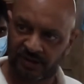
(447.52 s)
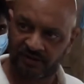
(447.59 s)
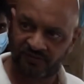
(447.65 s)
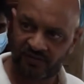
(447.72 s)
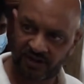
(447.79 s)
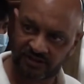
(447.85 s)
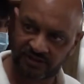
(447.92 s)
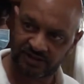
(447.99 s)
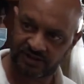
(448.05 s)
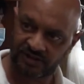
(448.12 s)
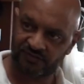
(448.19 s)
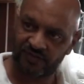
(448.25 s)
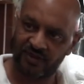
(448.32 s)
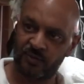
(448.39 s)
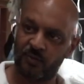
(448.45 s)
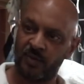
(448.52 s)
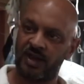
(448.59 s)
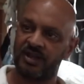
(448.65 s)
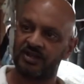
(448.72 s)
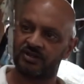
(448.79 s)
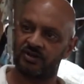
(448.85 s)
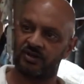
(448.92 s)
it,
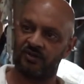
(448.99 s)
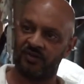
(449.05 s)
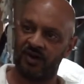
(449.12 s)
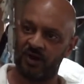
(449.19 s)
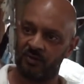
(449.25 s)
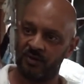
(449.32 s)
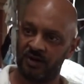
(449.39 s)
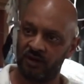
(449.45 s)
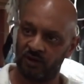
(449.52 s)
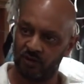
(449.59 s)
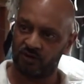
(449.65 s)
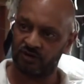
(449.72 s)
assemble it differently,